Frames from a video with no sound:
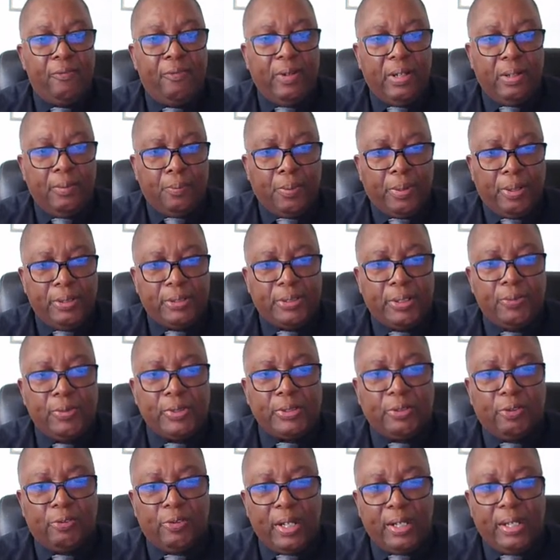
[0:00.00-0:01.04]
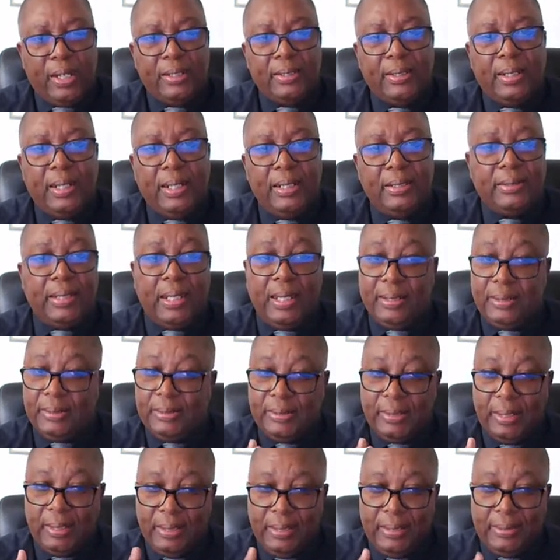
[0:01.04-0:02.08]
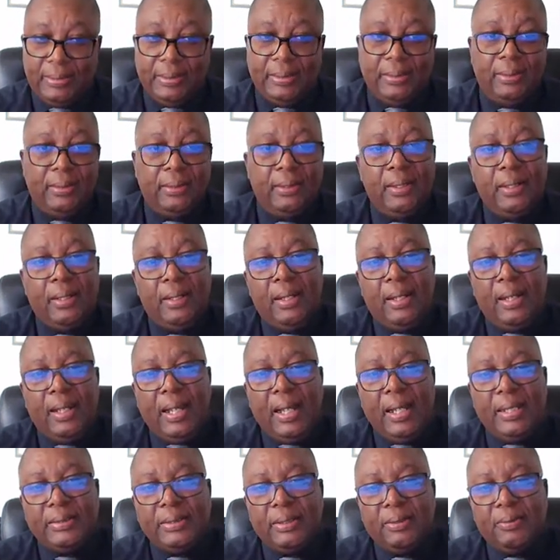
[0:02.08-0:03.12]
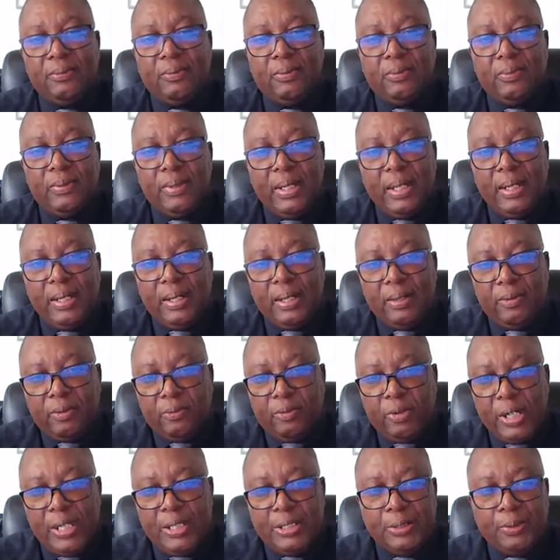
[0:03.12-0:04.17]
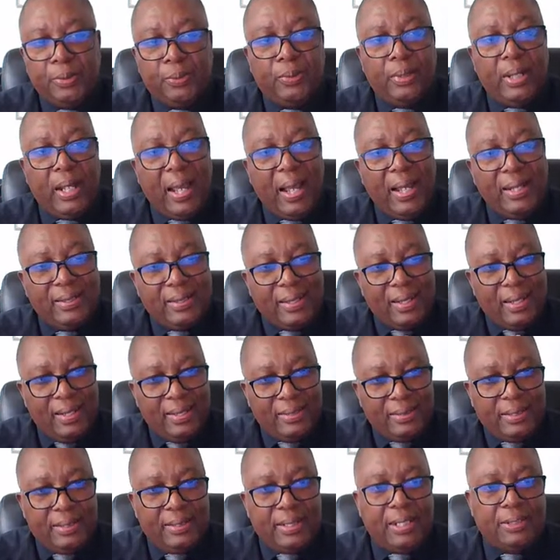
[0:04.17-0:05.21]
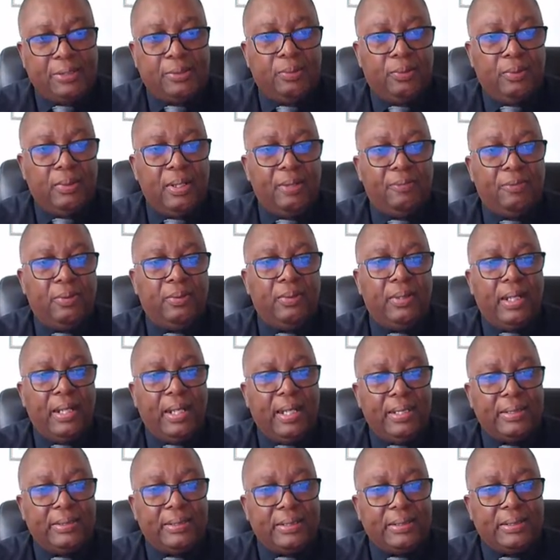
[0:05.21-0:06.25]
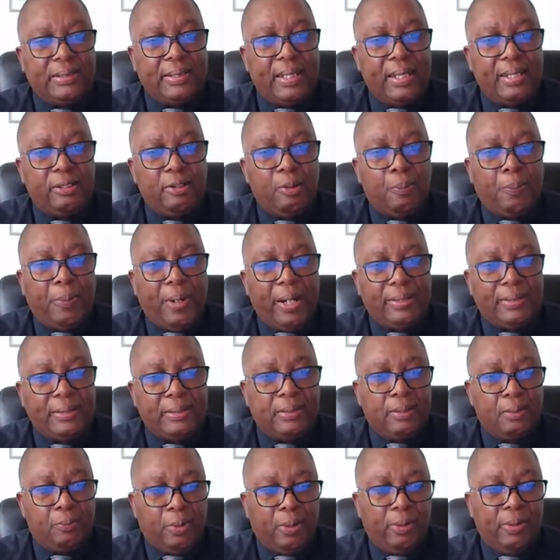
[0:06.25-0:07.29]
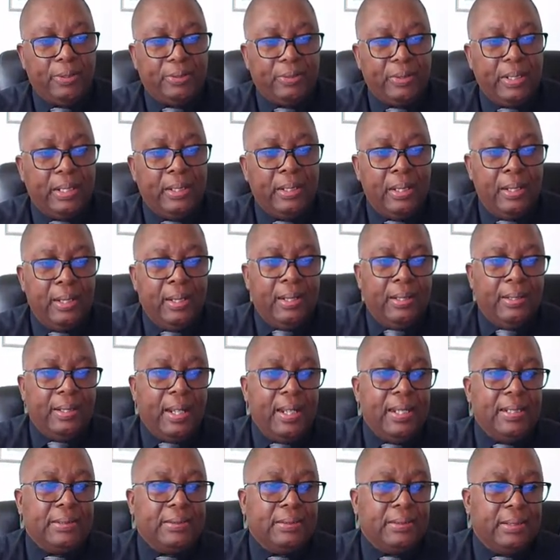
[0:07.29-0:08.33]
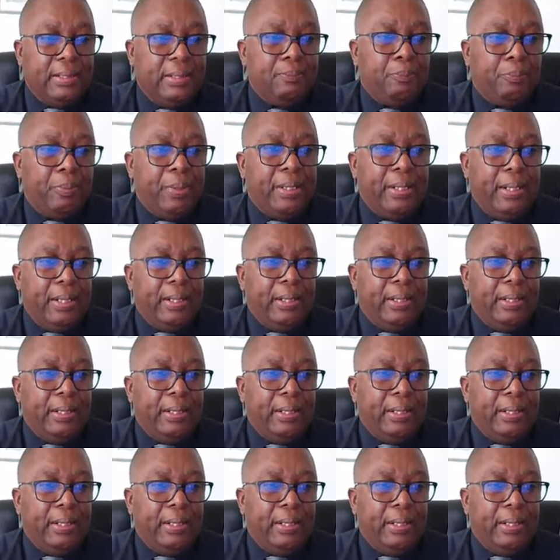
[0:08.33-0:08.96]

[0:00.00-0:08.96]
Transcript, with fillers: the laboratory was recognized and still is as a regional and international level as a state of practice laboratory. That is uh, pretty